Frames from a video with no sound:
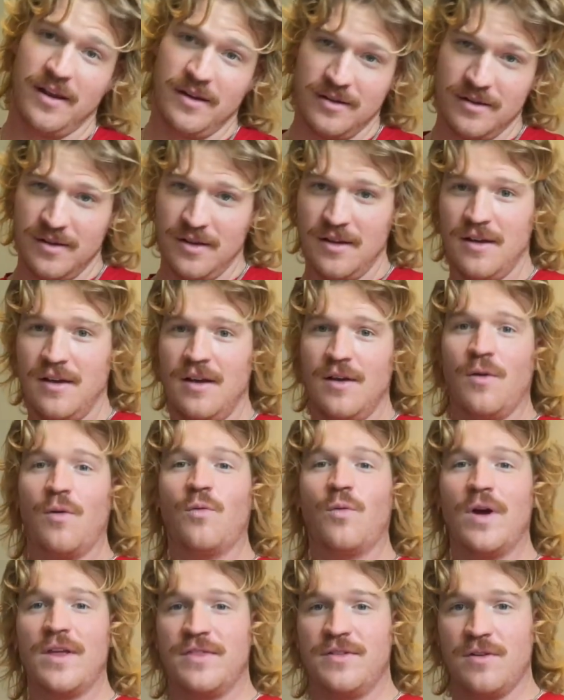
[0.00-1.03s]
it
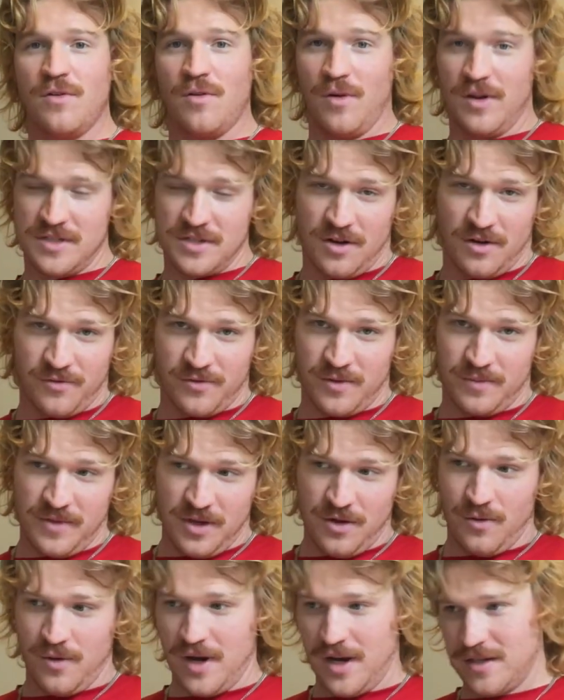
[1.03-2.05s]
with you. It's all from
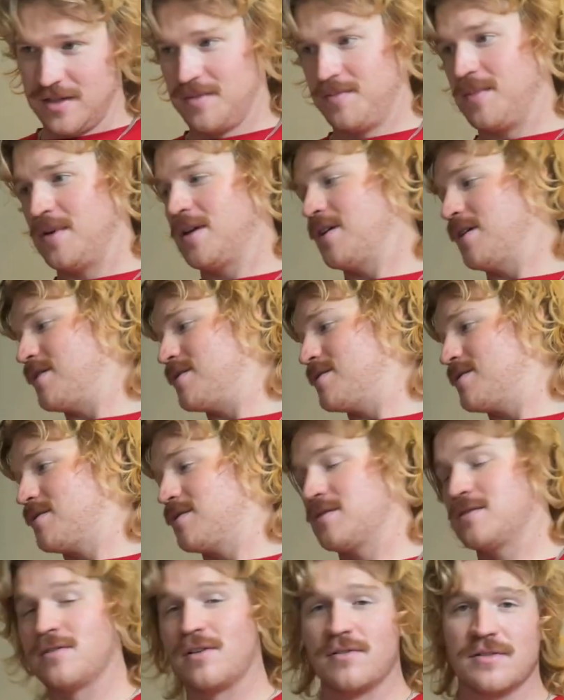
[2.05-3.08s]
the U.S. because
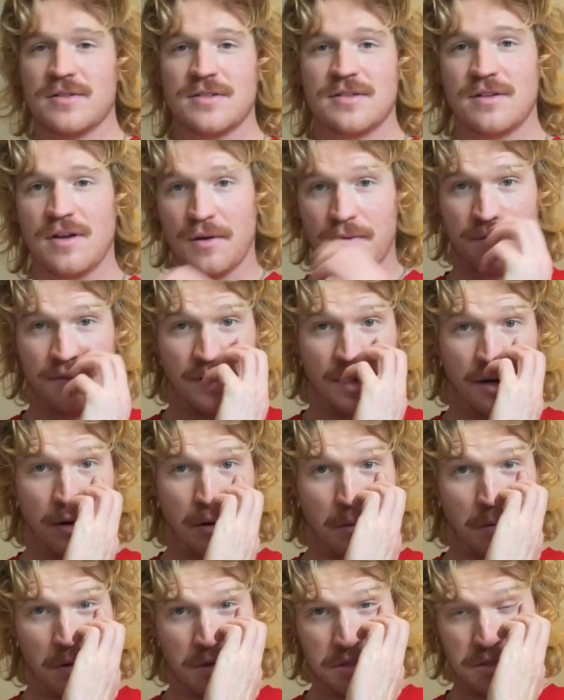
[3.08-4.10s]
certain stuff they
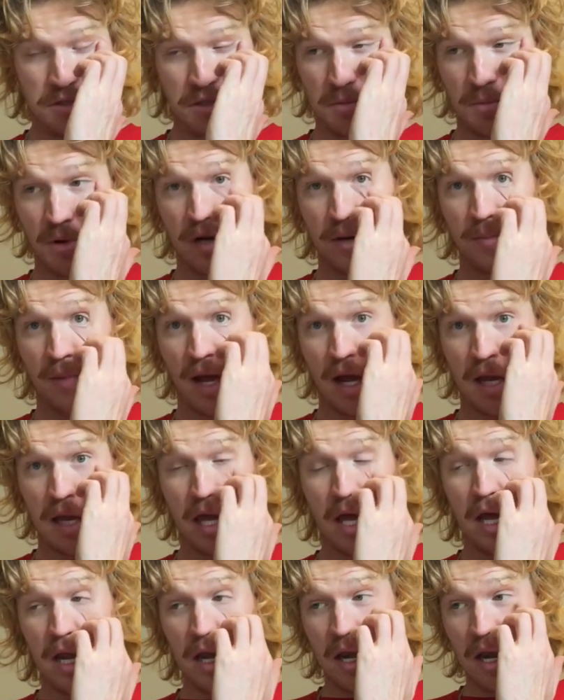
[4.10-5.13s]
don't want you to bring back
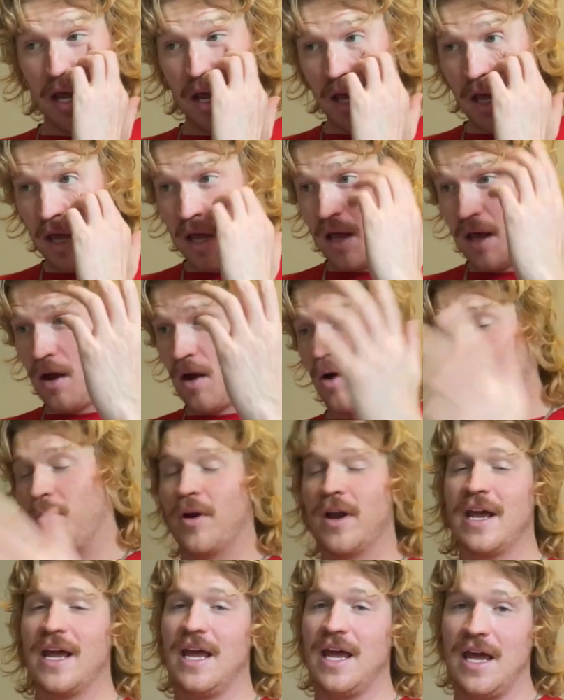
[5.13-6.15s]
in or
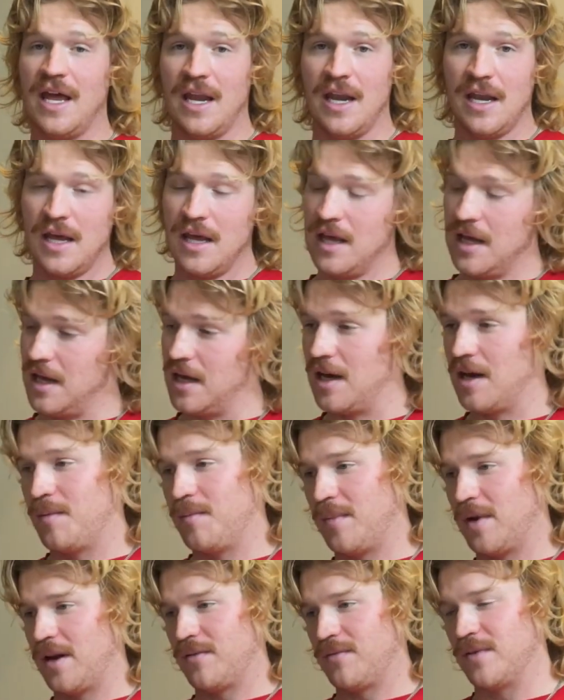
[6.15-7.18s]
bring in.
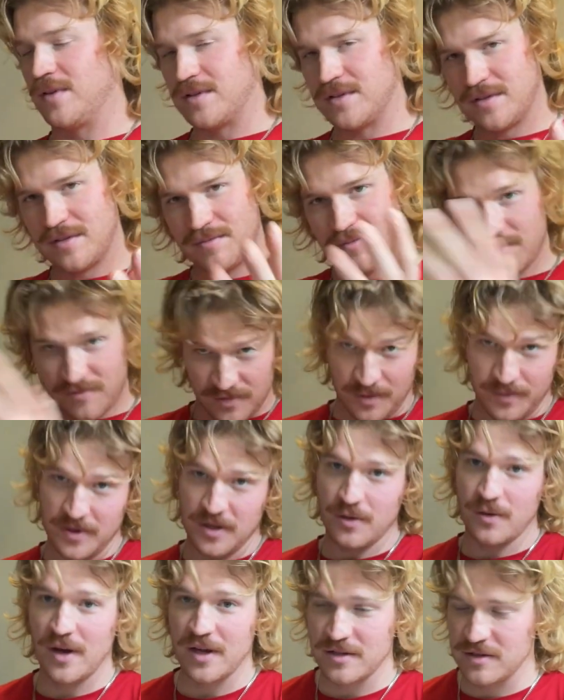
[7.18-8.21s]
But if it's from
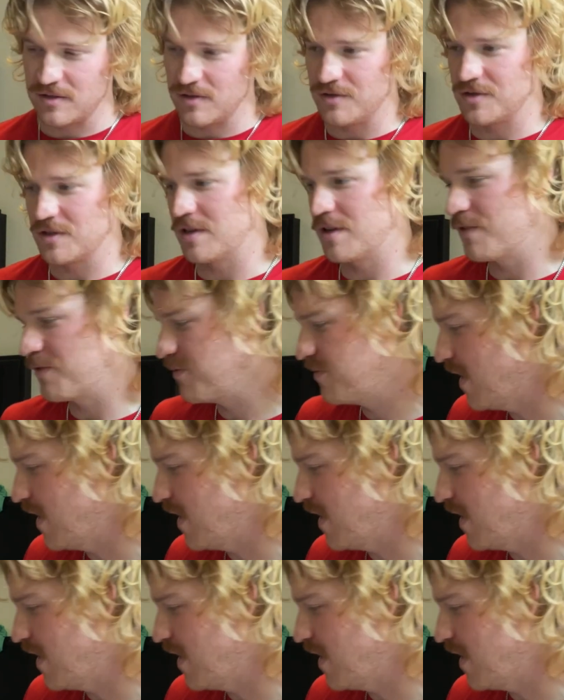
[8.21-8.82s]
the U.S., usually you're